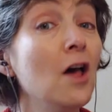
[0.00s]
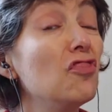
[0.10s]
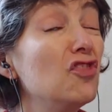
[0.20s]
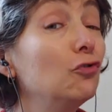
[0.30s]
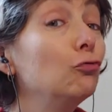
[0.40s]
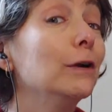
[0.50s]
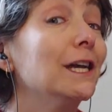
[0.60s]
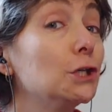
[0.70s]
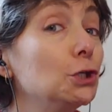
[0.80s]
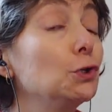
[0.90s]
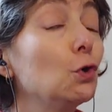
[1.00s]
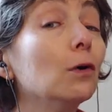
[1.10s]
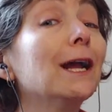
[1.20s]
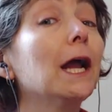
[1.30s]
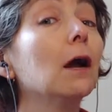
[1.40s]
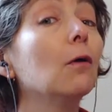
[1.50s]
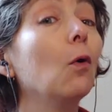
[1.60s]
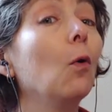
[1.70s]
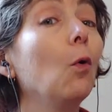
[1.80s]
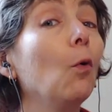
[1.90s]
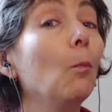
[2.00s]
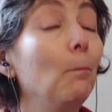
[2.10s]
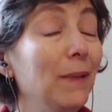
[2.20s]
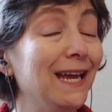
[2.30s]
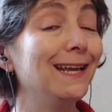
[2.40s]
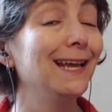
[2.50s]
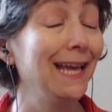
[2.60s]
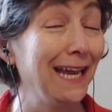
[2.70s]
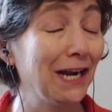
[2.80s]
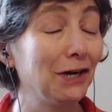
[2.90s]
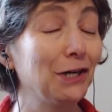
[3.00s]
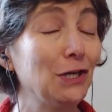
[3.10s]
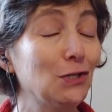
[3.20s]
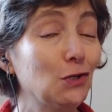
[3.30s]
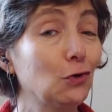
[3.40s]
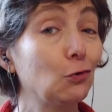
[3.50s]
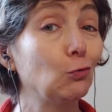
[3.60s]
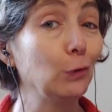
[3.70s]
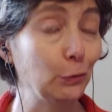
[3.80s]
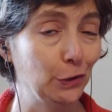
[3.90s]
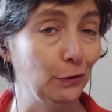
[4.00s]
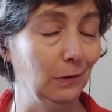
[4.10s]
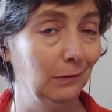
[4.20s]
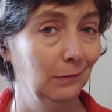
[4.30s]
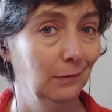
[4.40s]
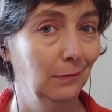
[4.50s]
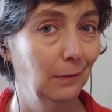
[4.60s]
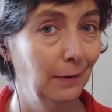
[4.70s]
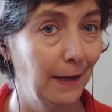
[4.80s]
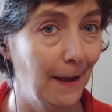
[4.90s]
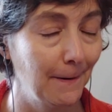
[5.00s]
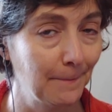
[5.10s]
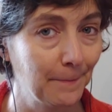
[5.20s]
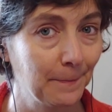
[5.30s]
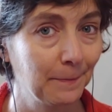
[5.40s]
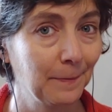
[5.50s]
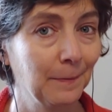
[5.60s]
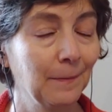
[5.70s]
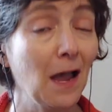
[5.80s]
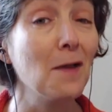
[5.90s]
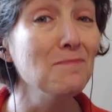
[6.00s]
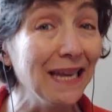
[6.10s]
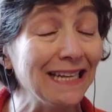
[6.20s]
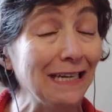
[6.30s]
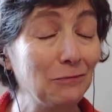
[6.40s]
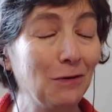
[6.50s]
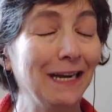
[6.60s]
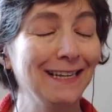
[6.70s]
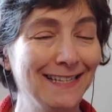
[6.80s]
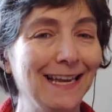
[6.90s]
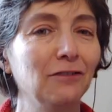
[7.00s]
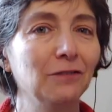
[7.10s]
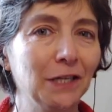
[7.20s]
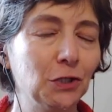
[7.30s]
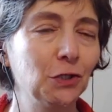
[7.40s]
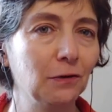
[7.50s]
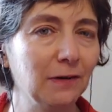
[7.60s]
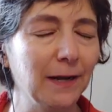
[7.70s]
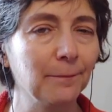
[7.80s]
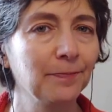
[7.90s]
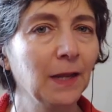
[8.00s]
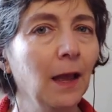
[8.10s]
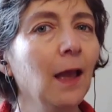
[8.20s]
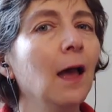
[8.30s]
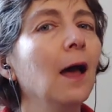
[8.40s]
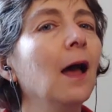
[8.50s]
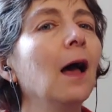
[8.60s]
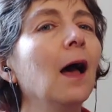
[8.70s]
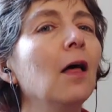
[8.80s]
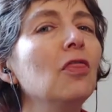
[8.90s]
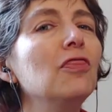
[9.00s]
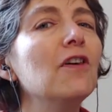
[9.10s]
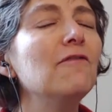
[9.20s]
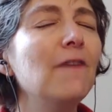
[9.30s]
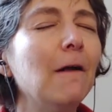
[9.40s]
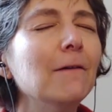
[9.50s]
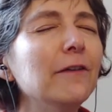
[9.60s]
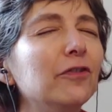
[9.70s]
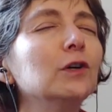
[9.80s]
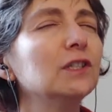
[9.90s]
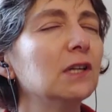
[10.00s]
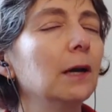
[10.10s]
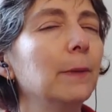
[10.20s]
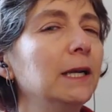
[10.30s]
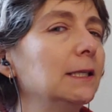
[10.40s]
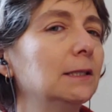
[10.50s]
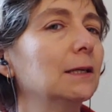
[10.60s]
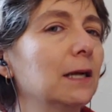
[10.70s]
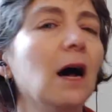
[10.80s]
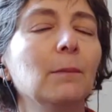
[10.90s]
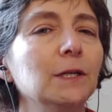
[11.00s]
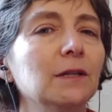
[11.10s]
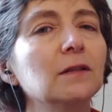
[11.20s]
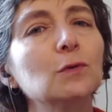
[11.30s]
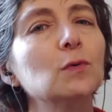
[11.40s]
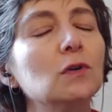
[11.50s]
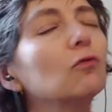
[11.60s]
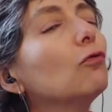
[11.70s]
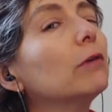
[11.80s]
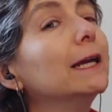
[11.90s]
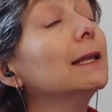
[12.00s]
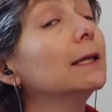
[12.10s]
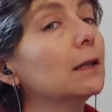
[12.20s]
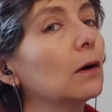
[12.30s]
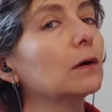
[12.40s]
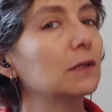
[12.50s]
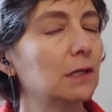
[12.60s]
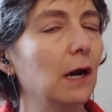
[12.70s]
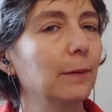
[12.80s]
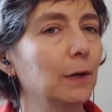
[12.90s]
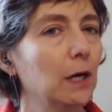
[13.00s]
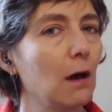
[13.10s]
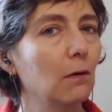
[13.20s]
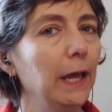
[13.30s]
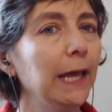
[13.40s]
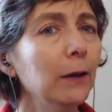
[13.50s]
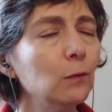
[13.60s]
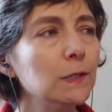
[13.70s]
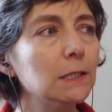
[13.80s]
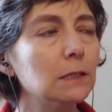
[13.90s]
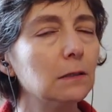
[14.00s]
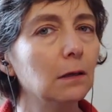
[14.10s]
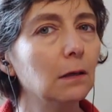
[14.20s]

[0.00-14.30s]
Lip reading: The reassuring bit here is crucial, okay? I mean it when I say reassuring. The very first time I knitted a garment, and this was a really long time ago, it was